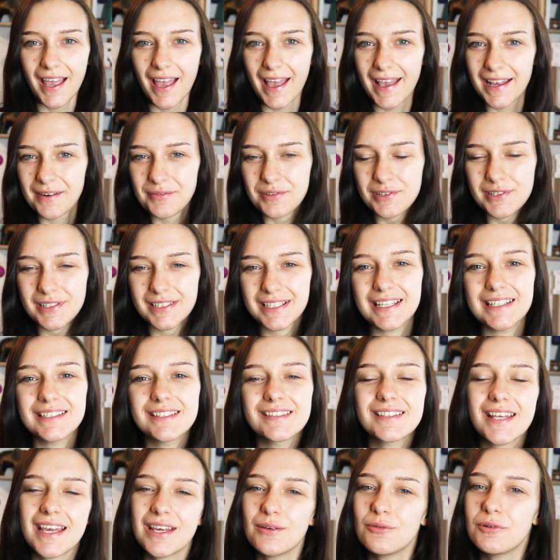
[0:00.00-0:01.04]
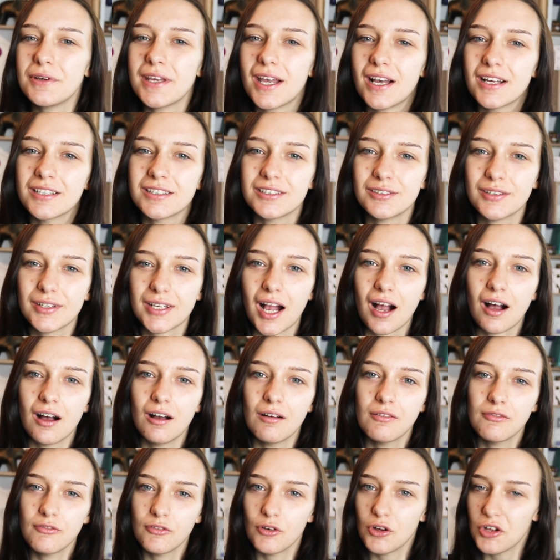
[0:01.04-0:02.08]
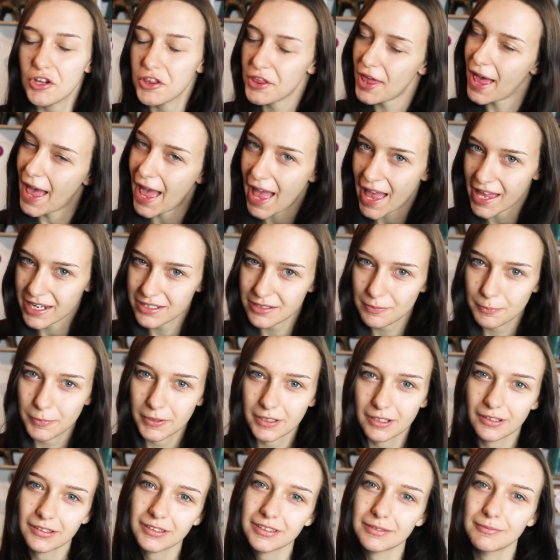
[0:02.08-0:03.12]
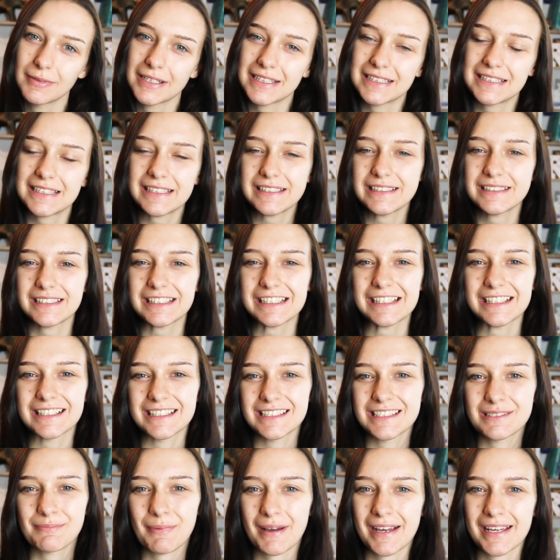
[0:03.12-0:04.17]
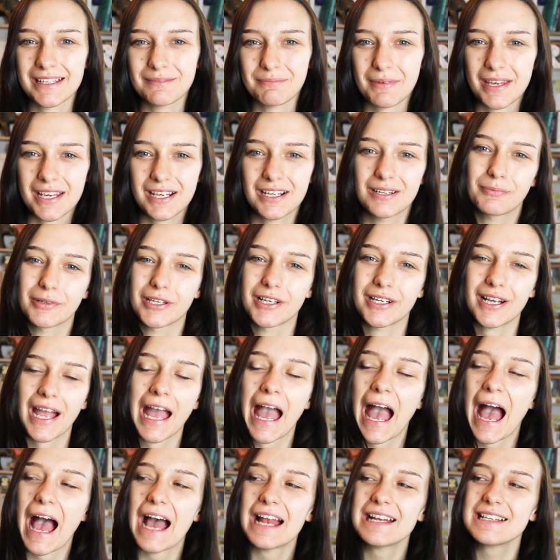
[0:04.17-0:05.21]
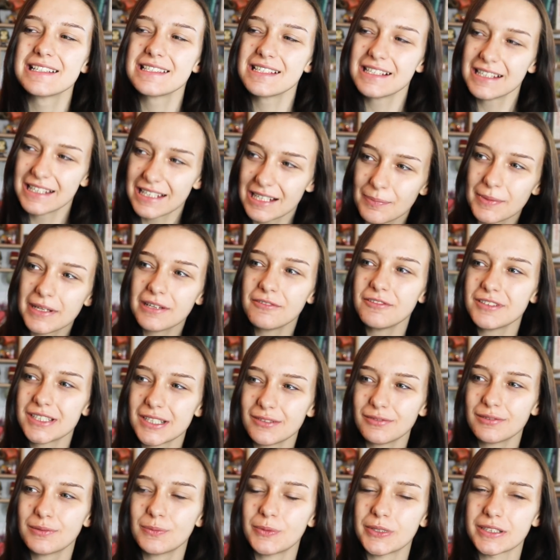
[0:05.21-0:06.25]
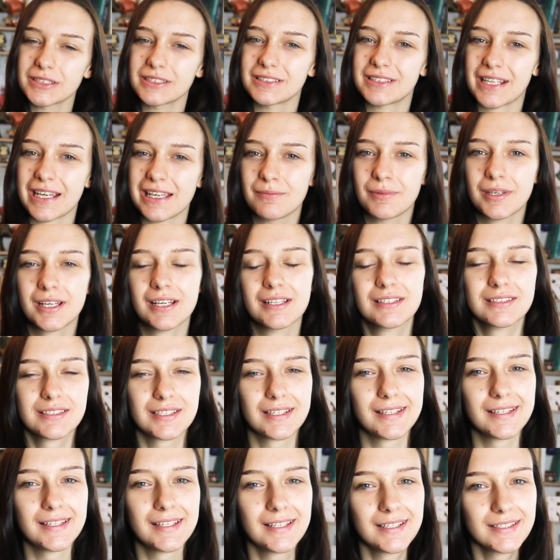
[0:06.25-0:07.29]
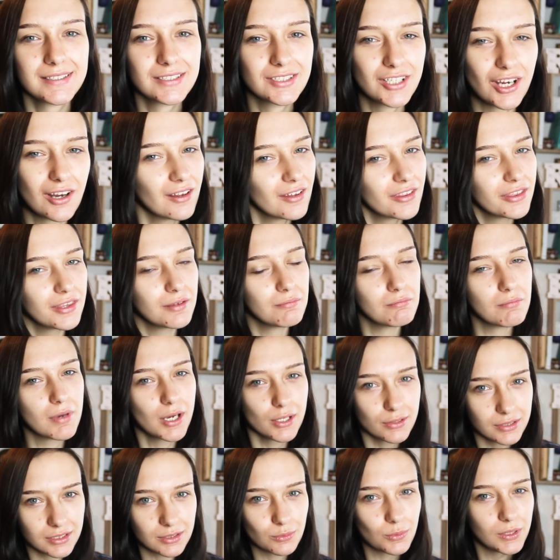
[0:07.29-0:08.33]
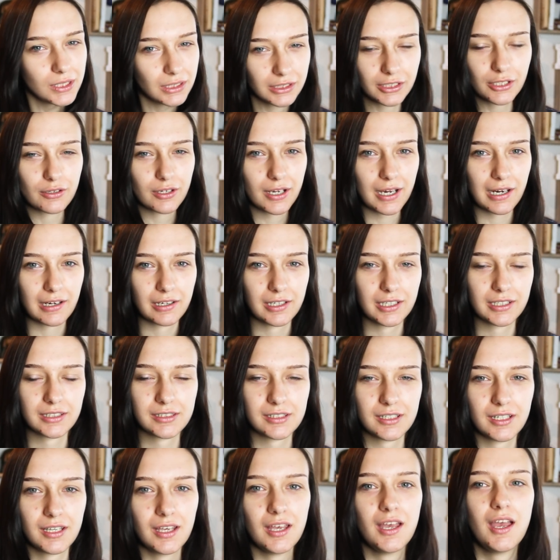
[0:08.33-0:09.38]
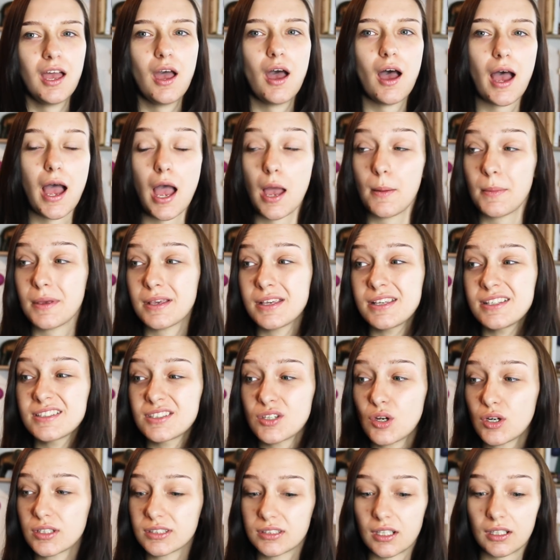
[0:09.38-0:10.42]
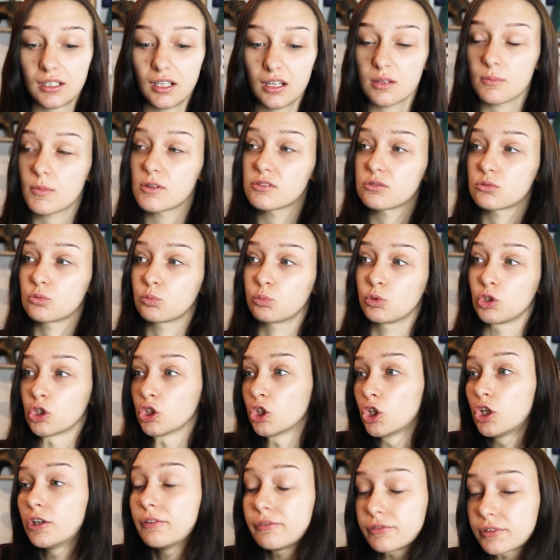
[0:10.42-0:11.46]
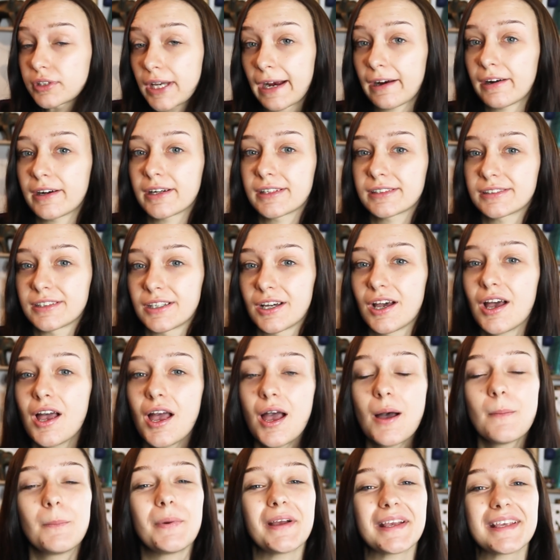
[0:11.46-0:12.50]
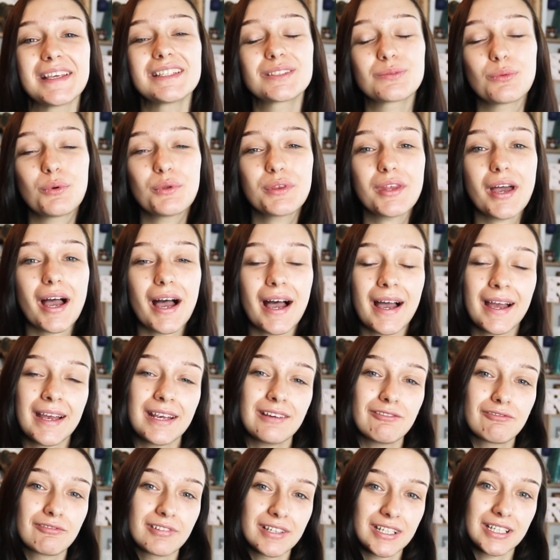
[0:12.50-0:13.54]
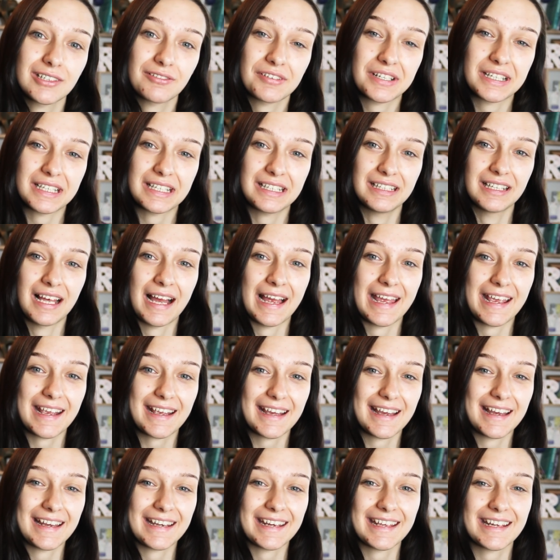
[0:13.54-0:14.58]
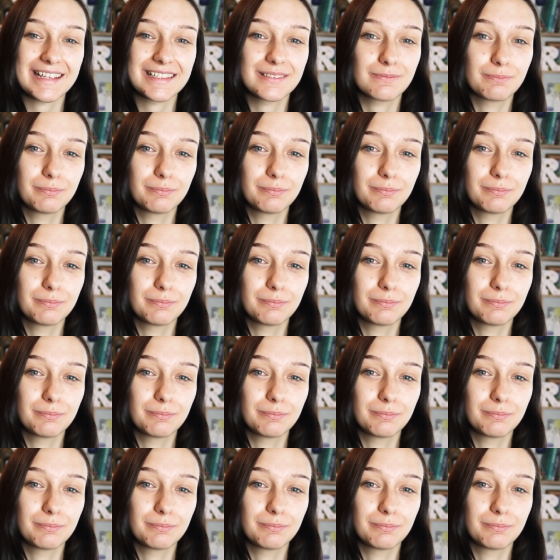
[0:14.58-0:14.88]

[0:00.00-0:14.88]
Hey everyone, today we are doing our fourth and penultimate DC-inspired makeup look. And it's a little bit of a different one today because he's not the most well-known character. He's not exactly the most loved character, but he's one that I really, really like, and it is